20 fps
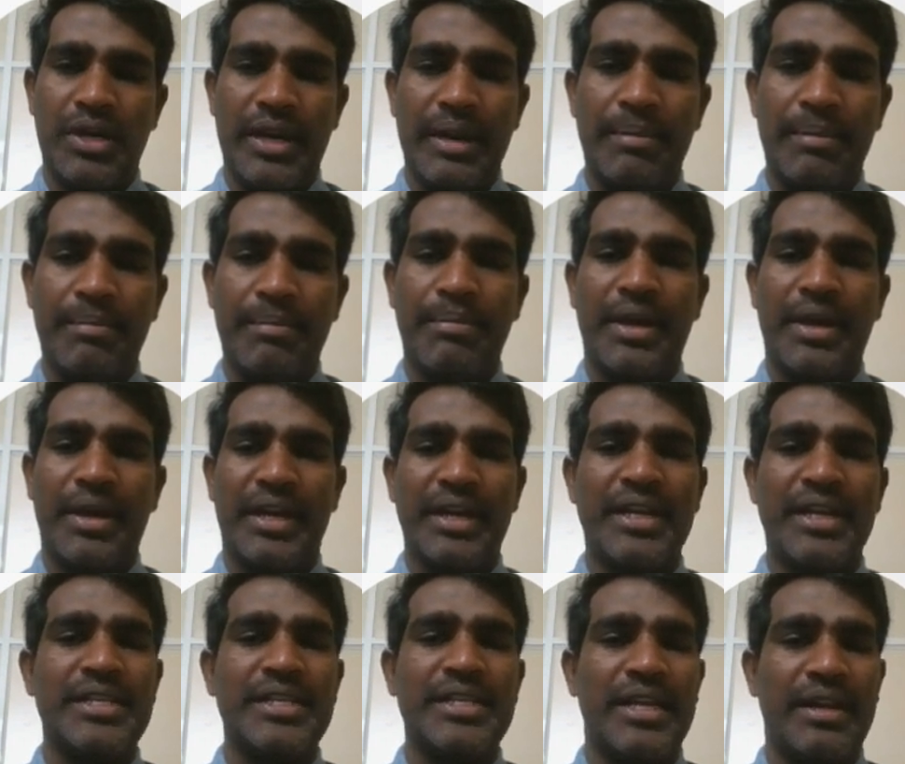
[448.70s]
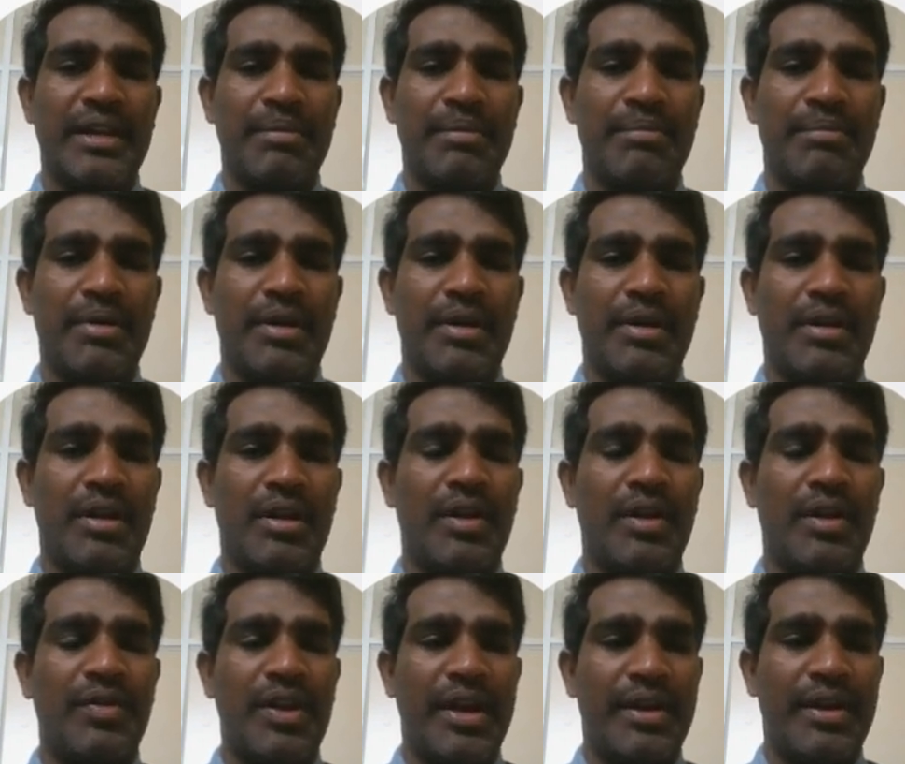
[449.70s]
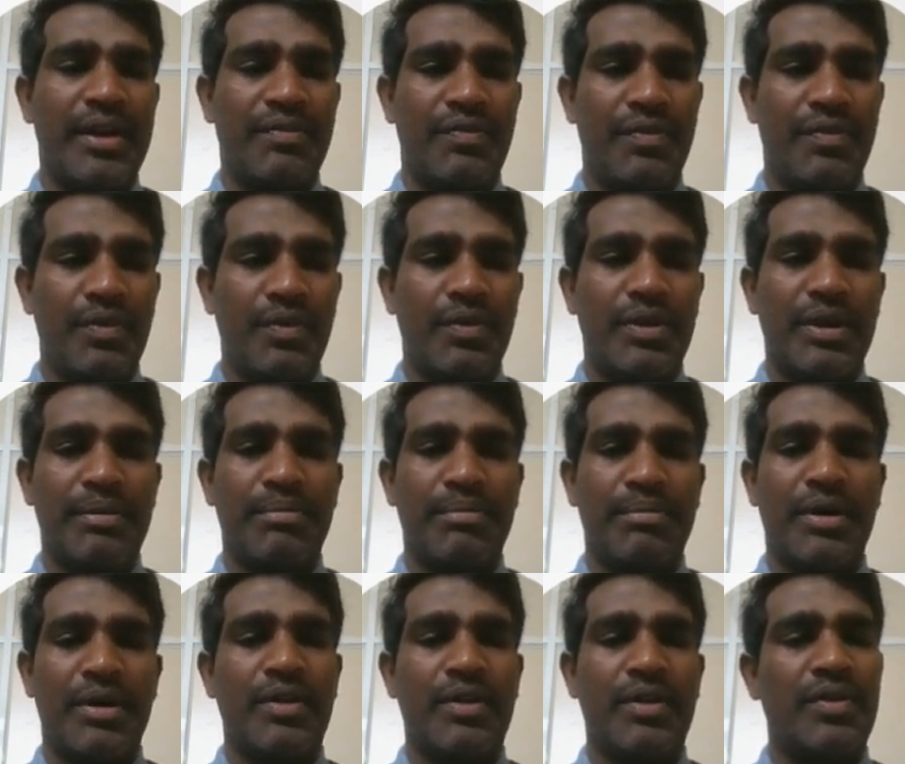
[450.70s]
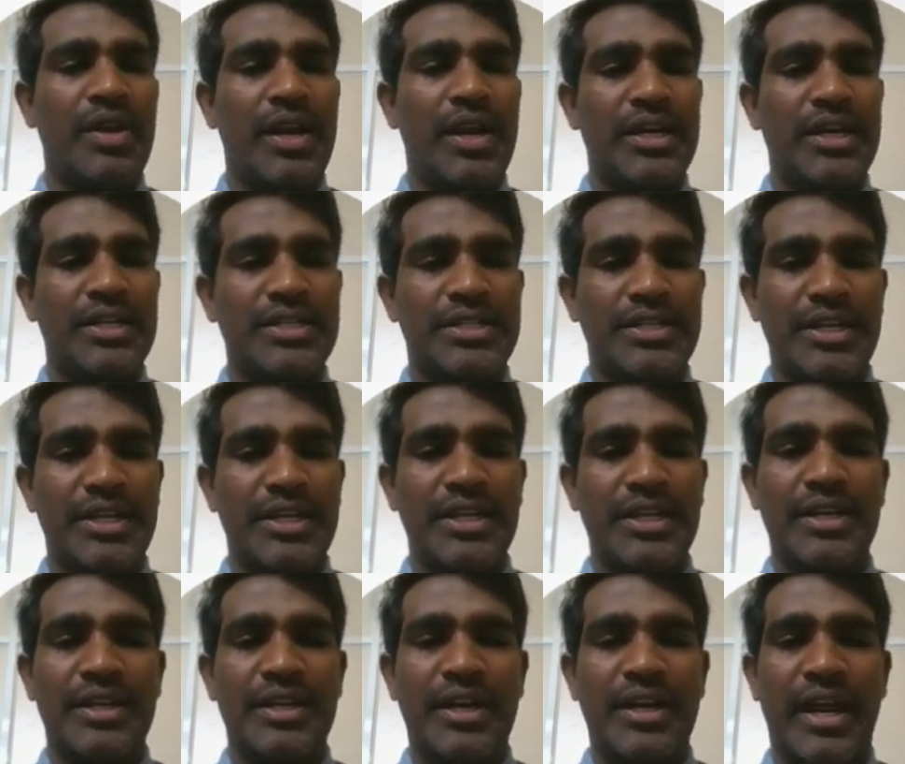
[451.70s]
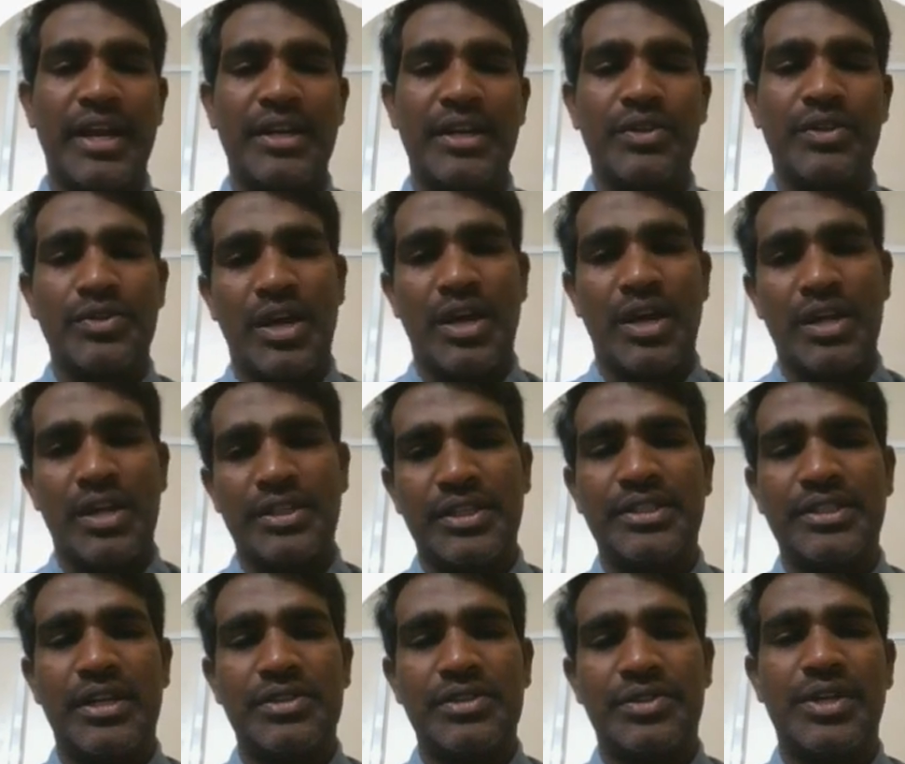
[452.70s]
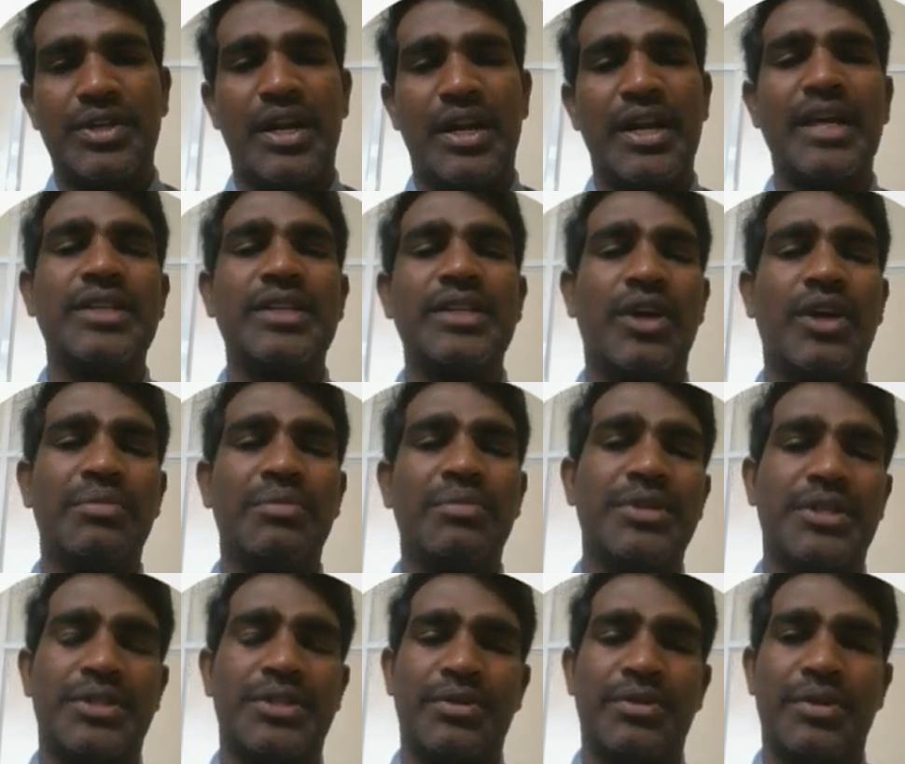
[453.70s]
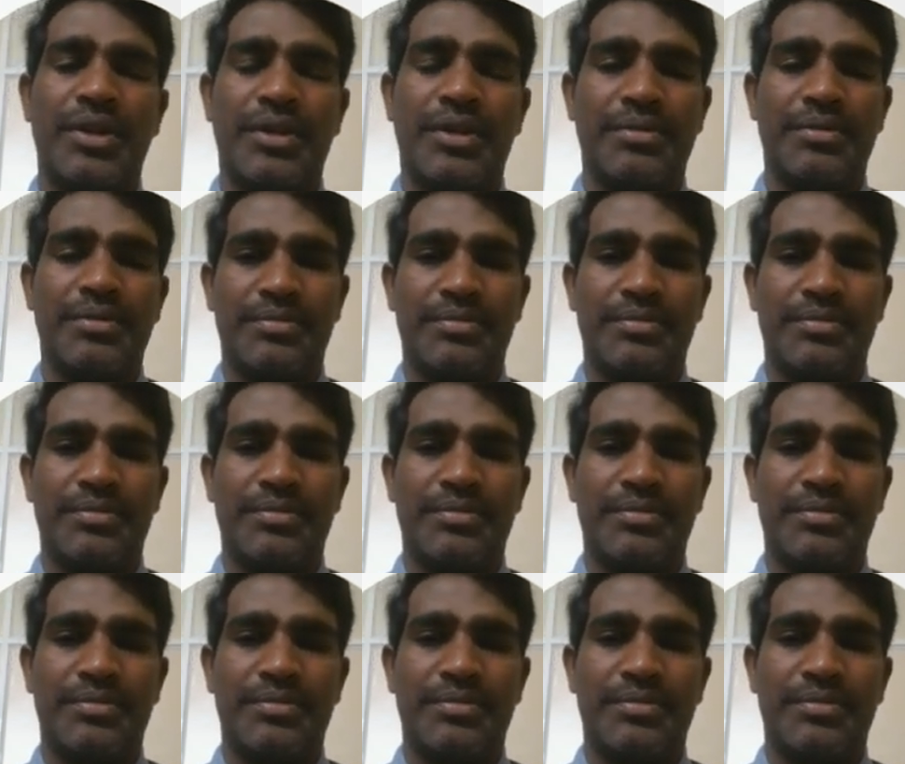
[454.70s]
number, integer number, and you learned float number, you learned string, right? Those all things also called as objects only.